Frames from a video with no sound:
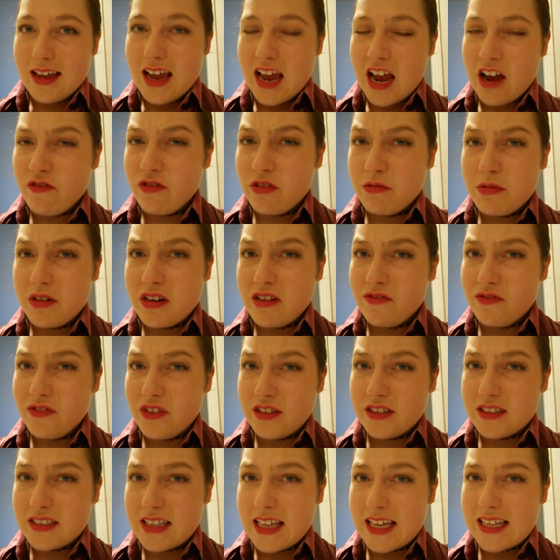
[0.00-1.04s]
Everybody
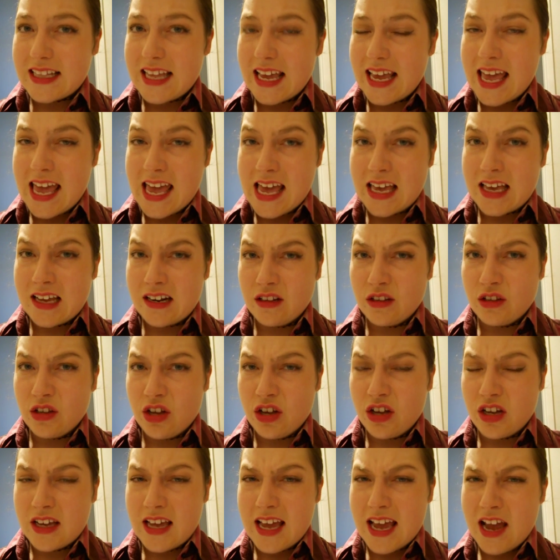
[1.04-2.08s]
feels like they can't get
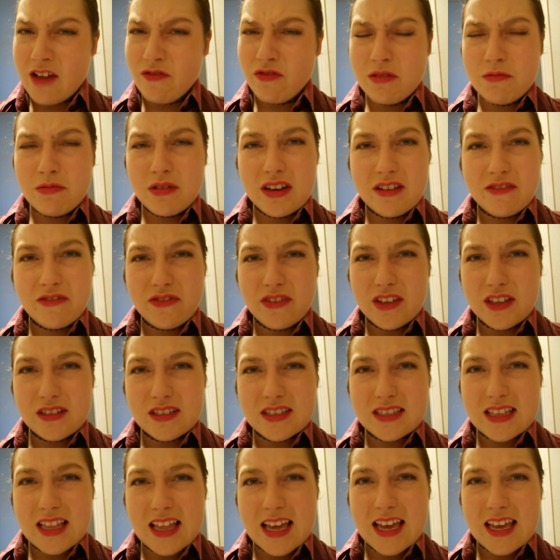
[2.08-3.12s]
along. Everybody
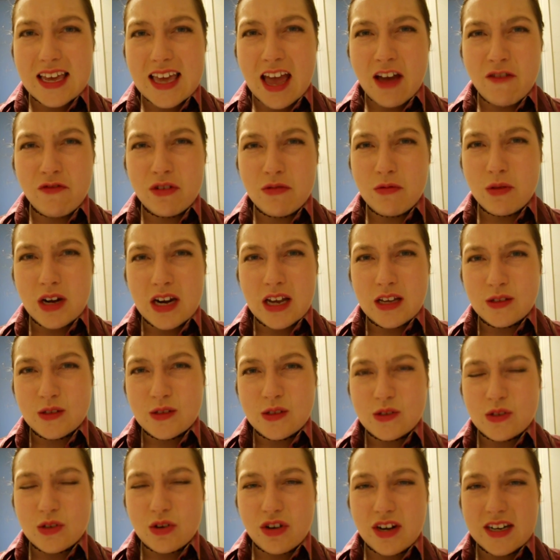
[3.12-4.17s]
feels like everyone else
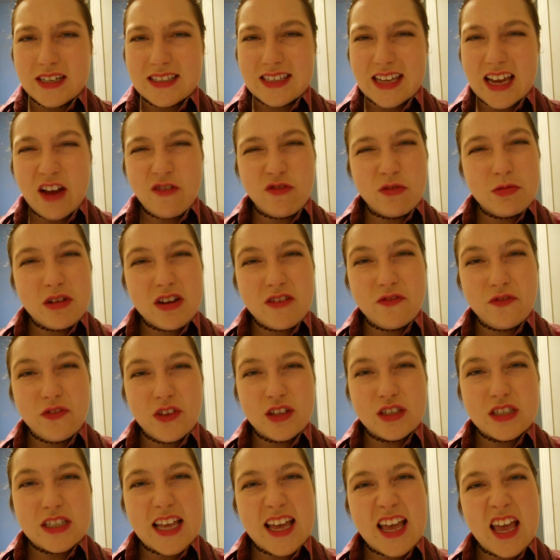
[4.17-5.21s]
is crazy. Everybody
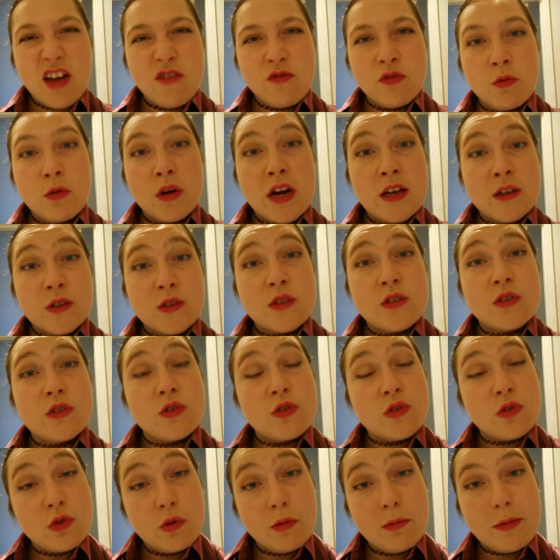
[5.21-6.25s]
feels like everyone else
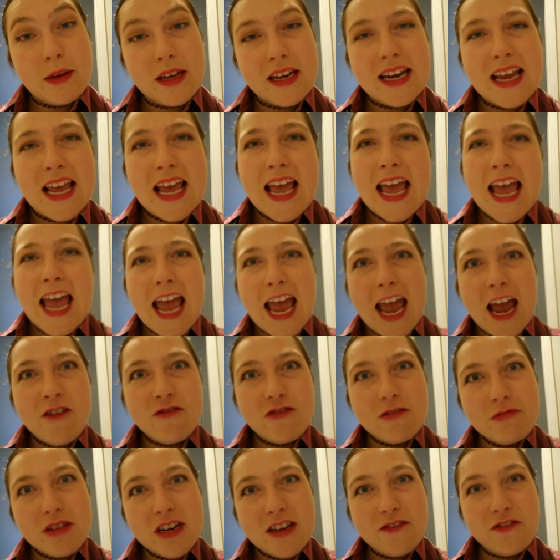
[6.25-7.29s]
is stupid.
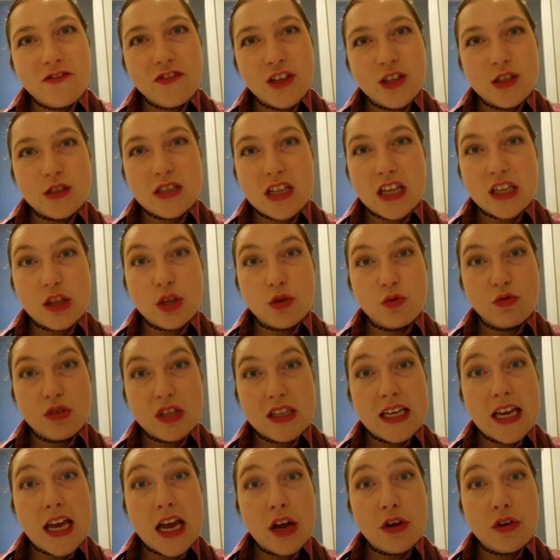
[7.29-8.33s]
Everybody feels like they're
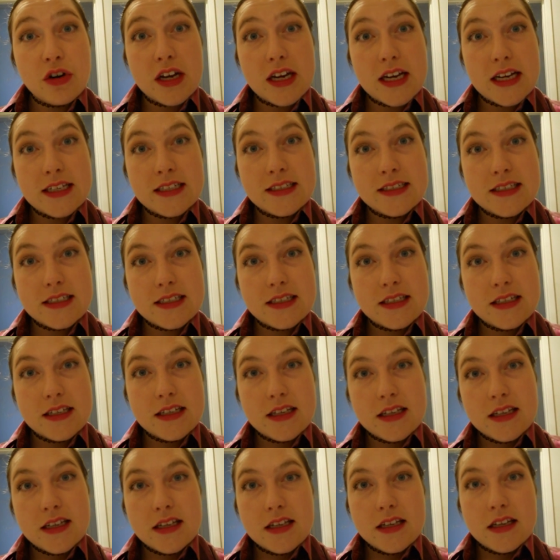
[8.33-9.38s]
really arrogant.
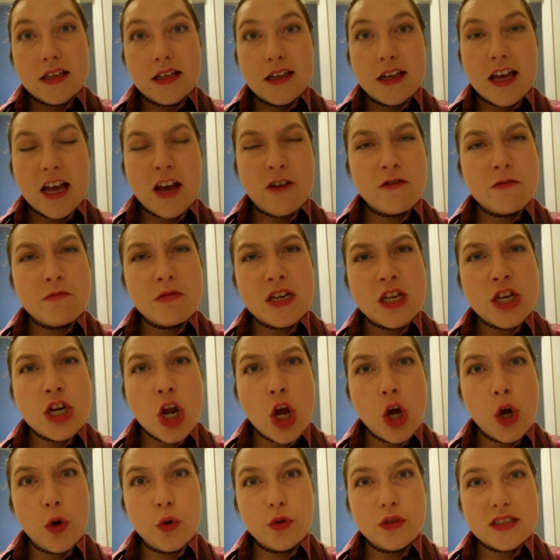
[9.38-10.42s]
Everybody
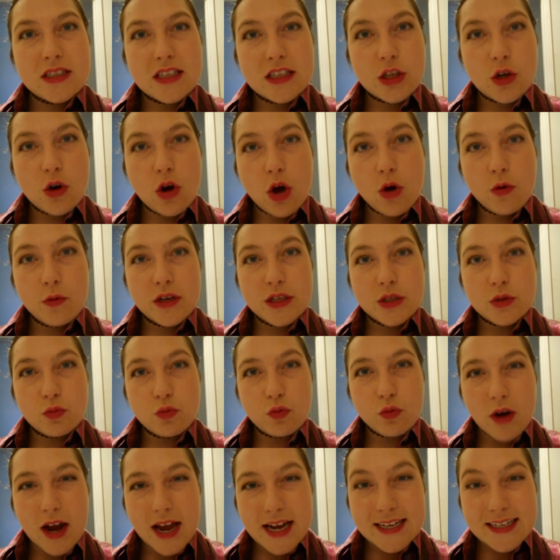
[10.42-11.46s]
knows that they're always
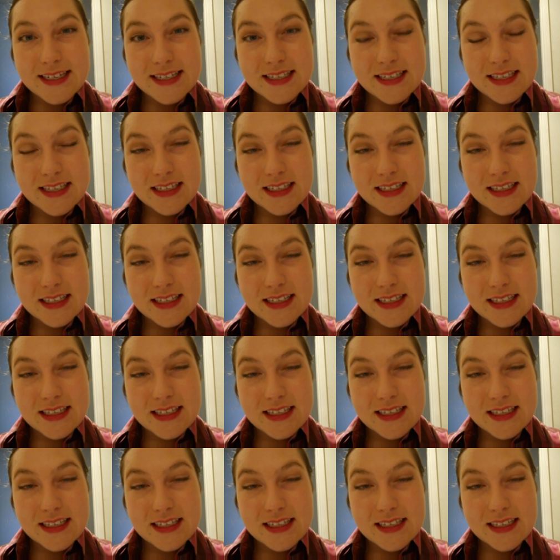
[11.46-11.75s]
right.